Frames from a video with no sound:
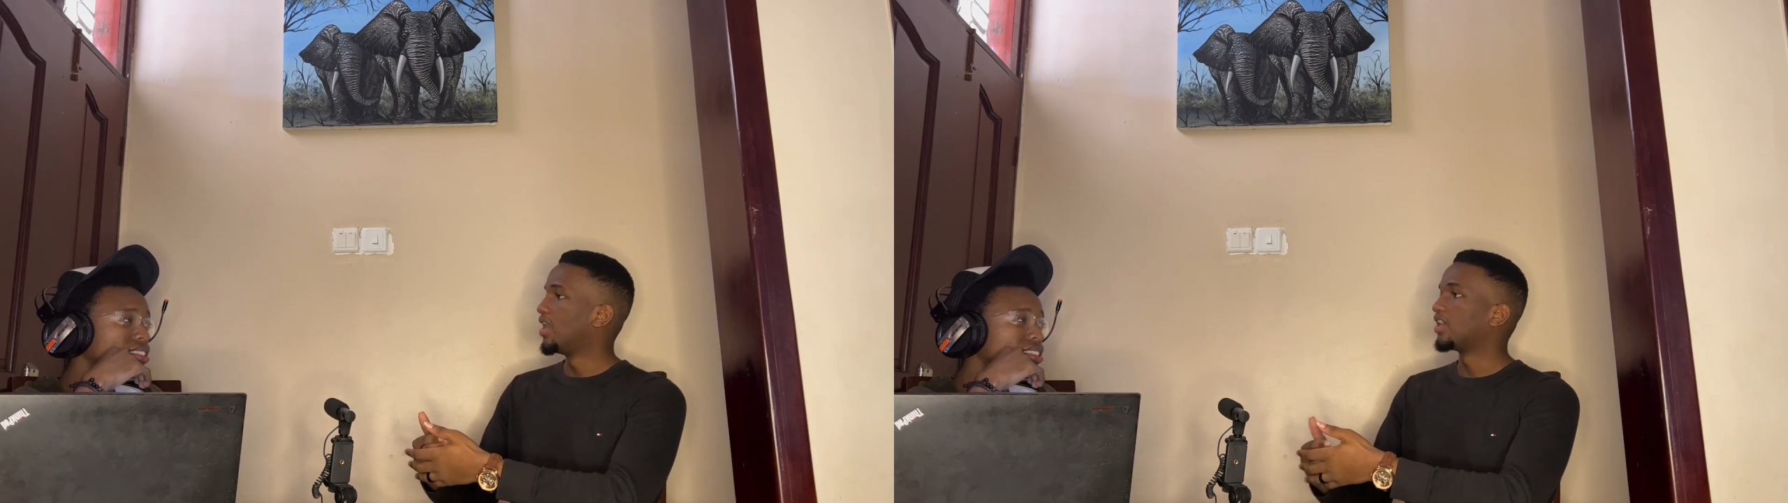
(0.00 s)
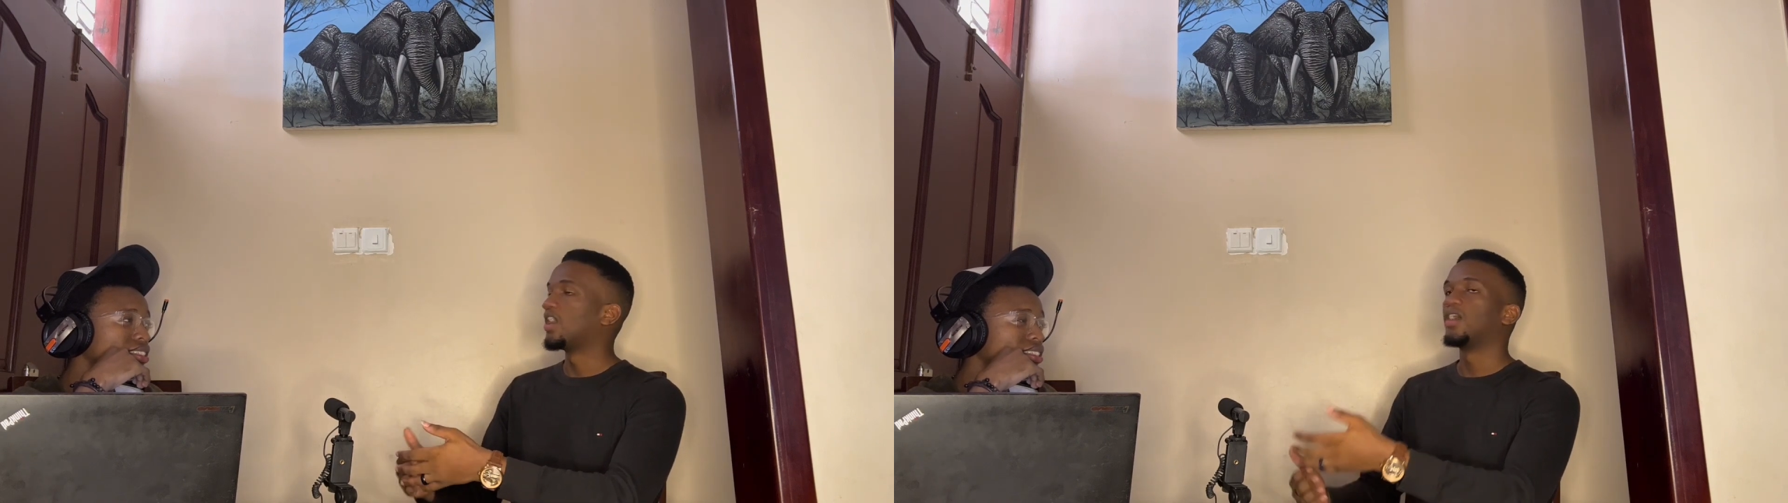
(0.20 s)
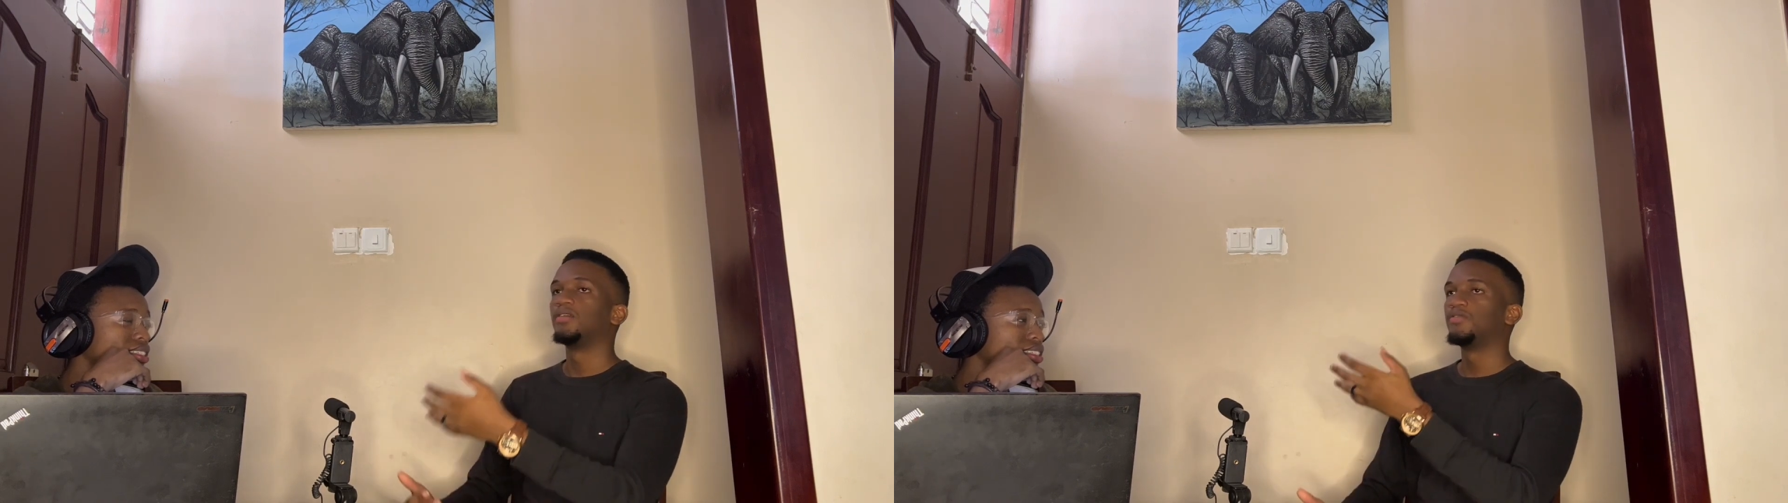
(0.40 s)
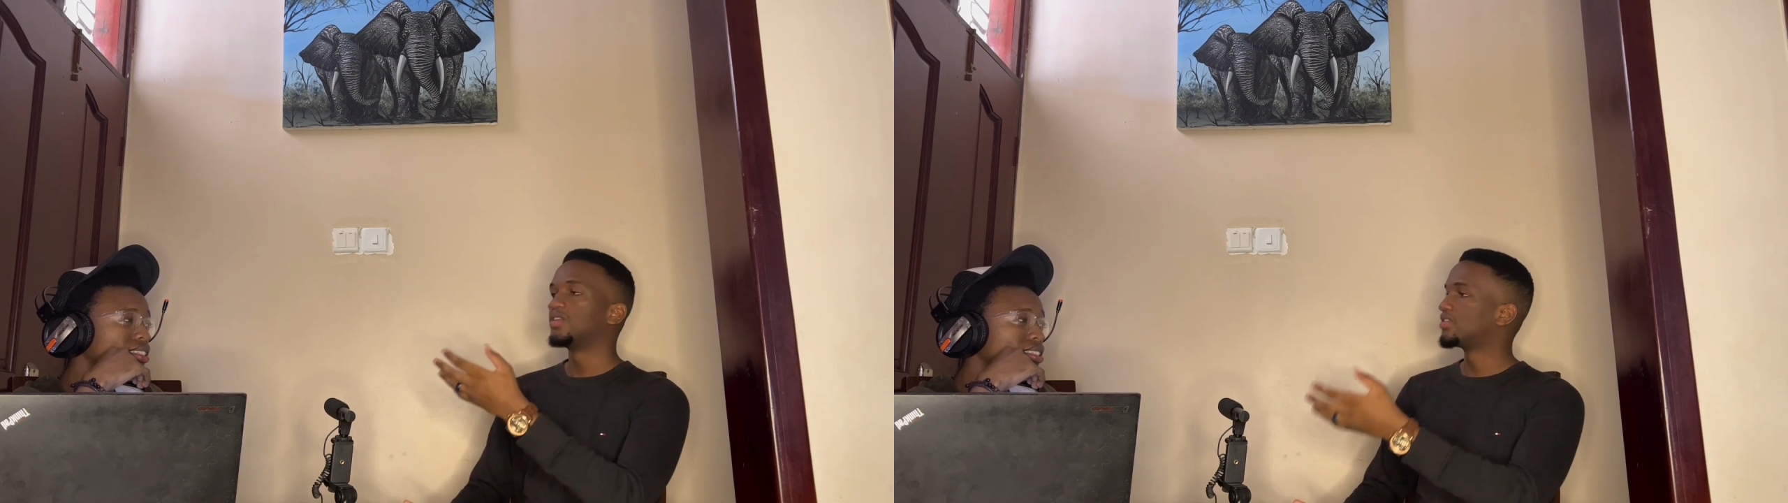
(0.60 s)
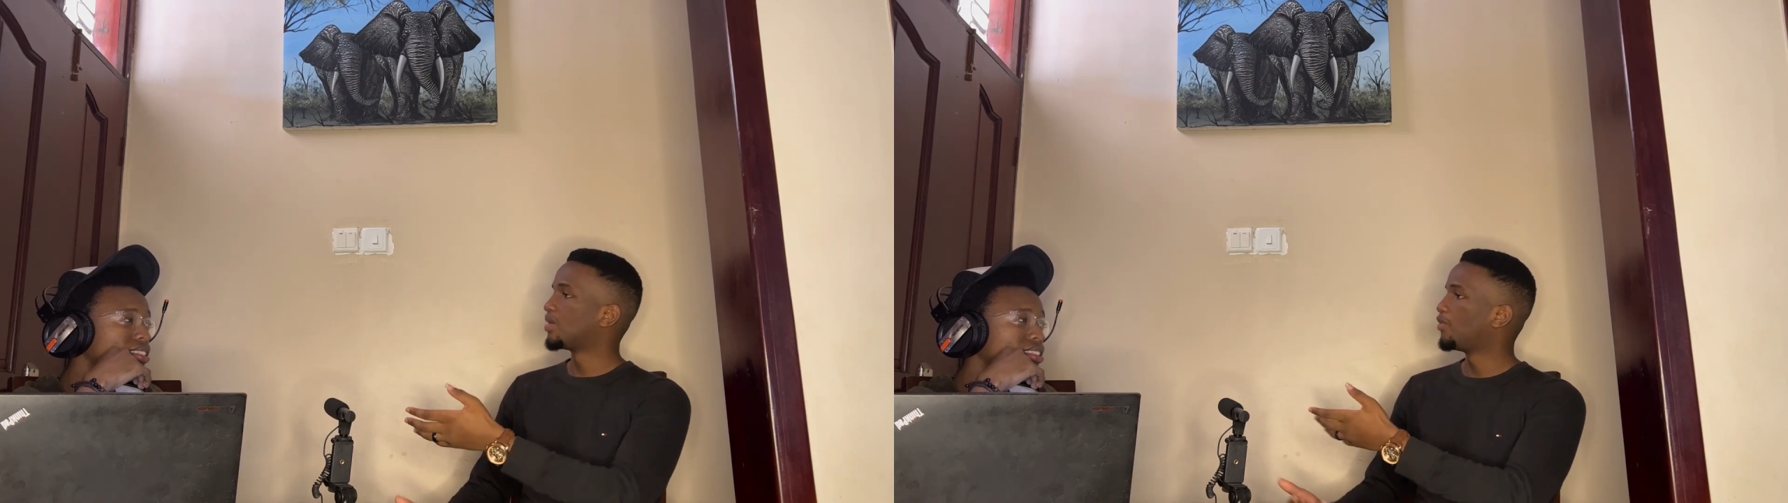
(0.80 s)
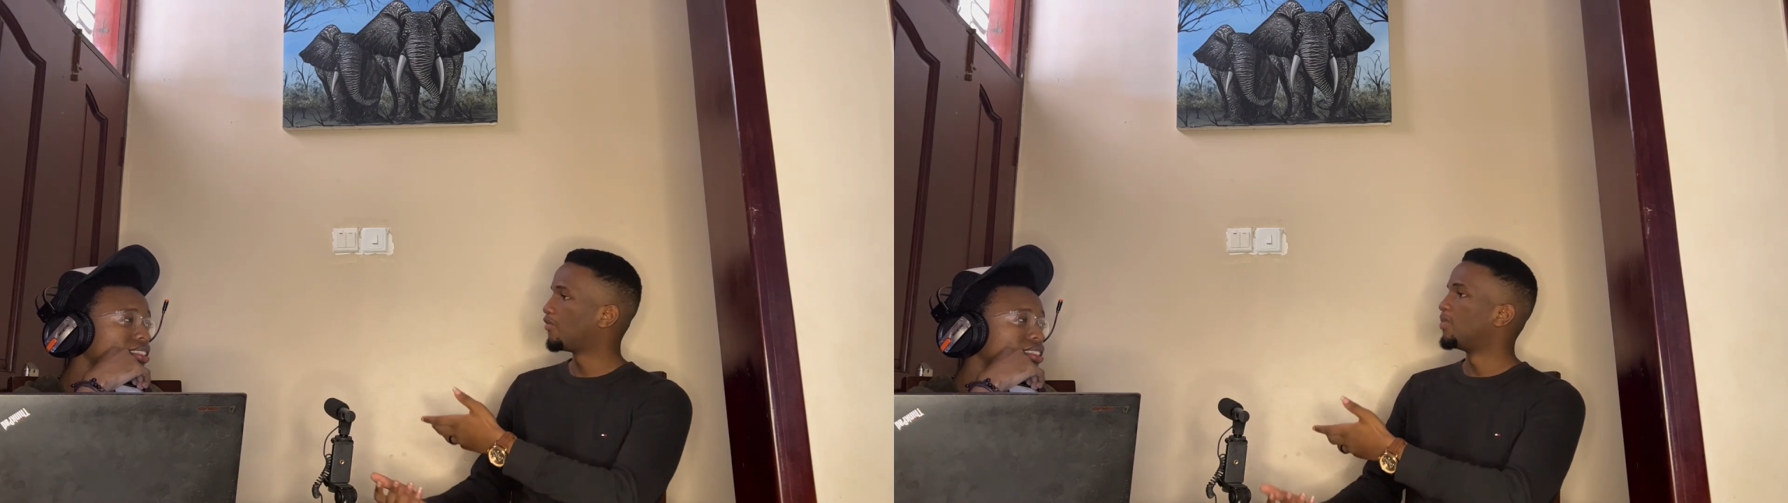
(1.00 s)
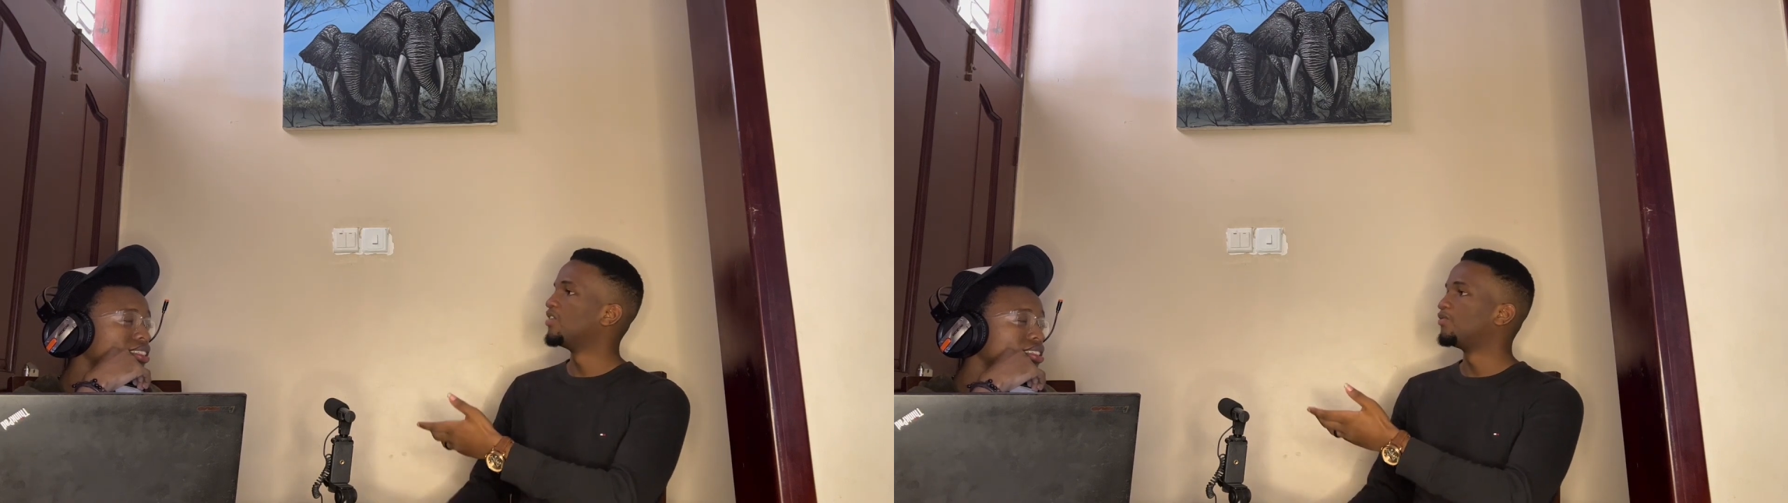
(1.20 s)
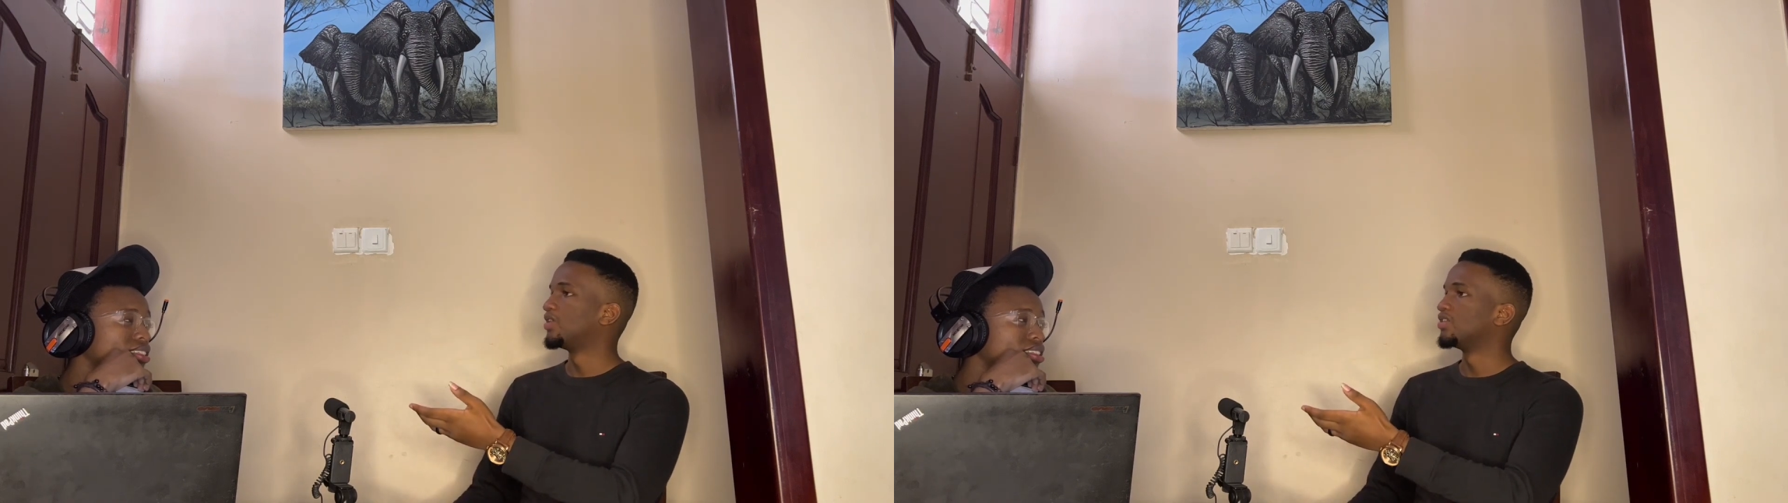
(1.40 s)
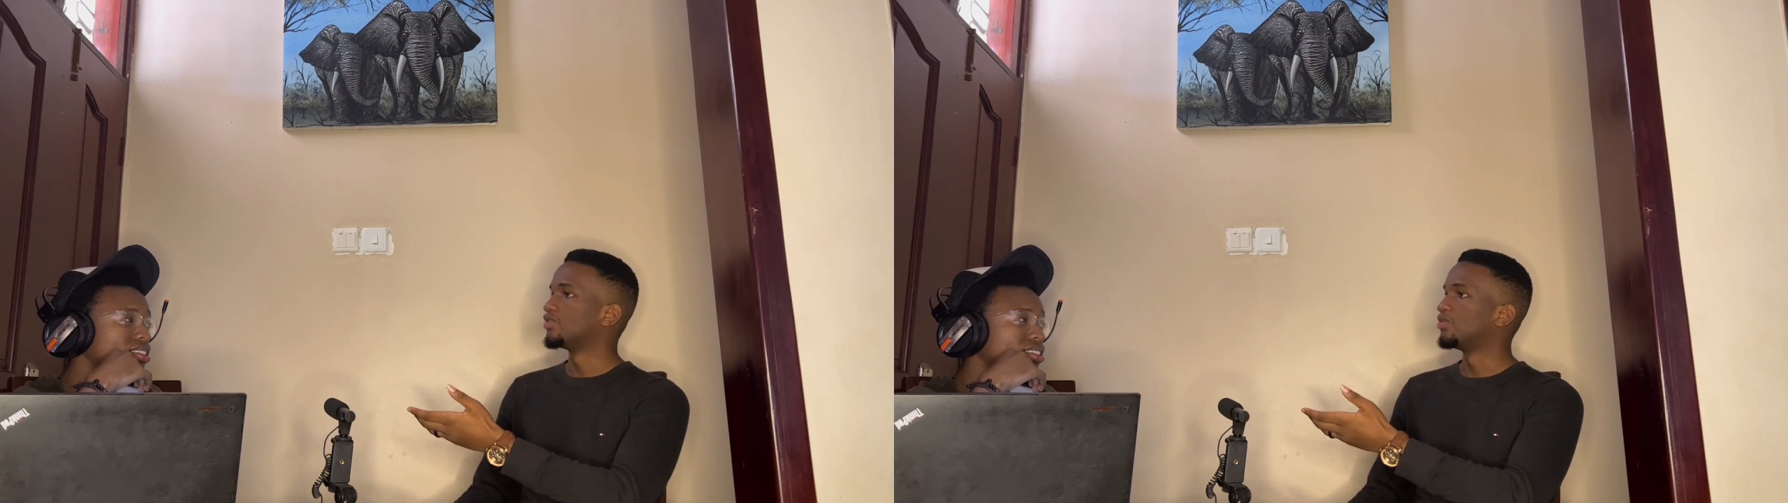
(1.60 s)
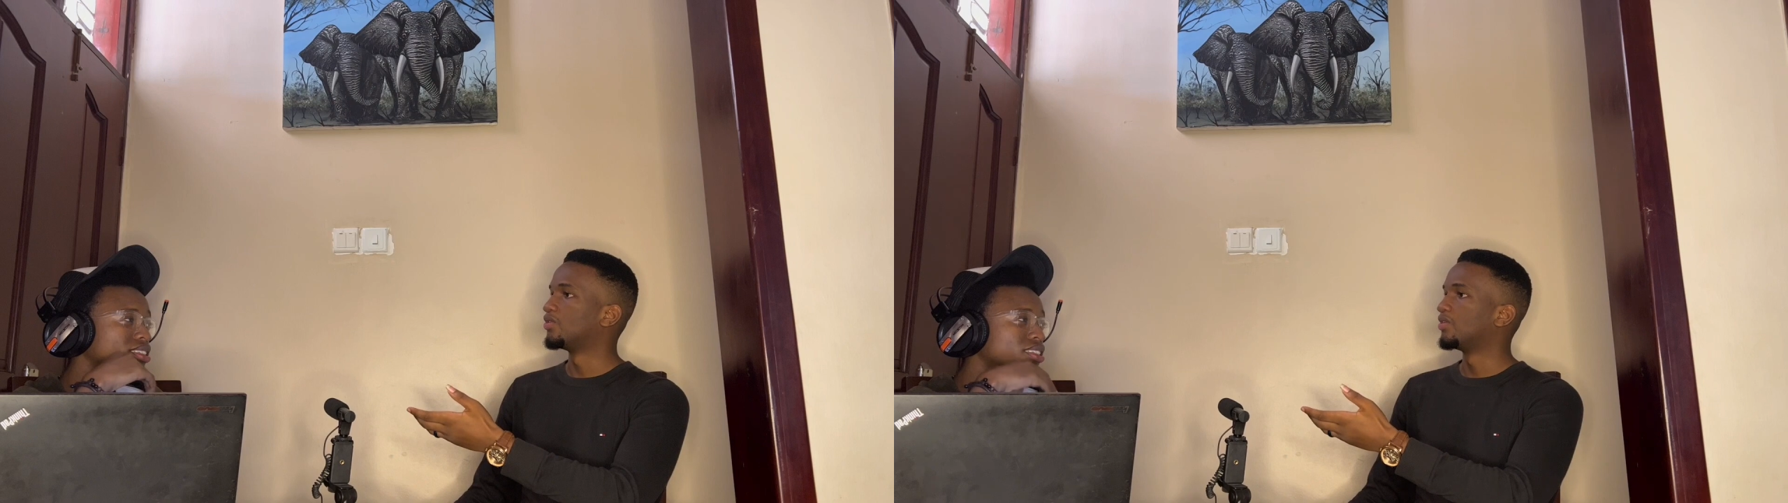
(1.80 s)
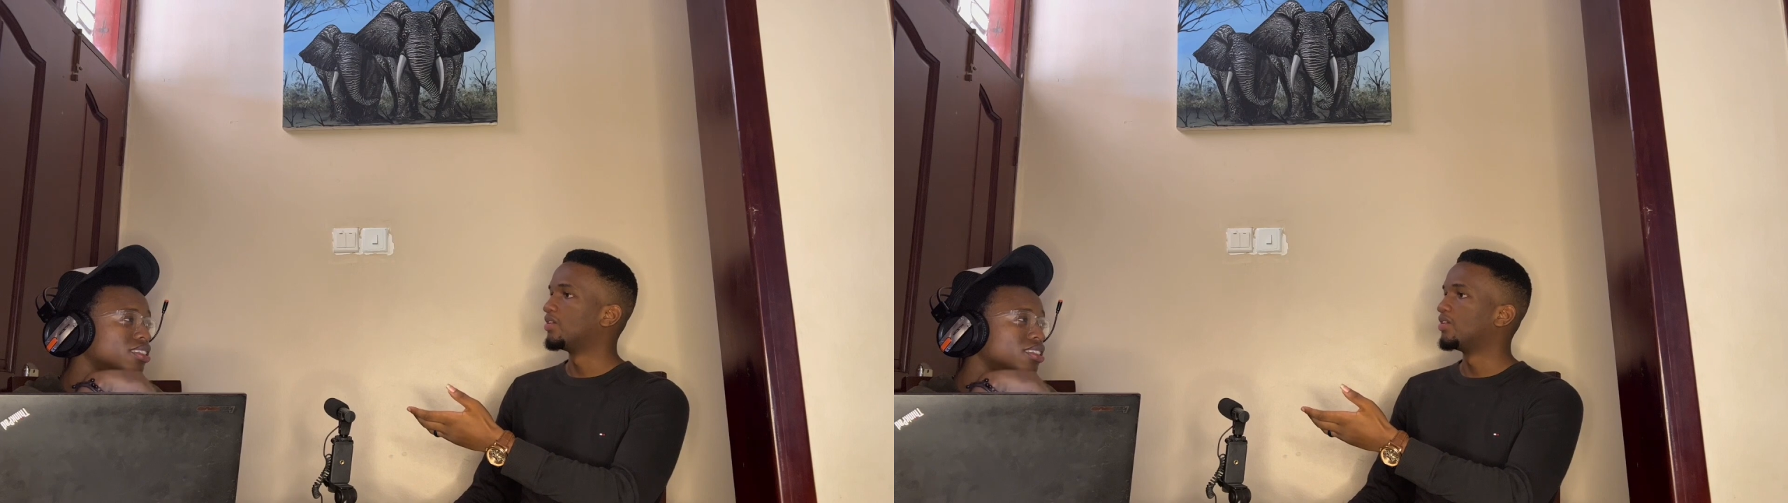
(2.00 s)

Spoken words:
Like, even some of my friends, you know,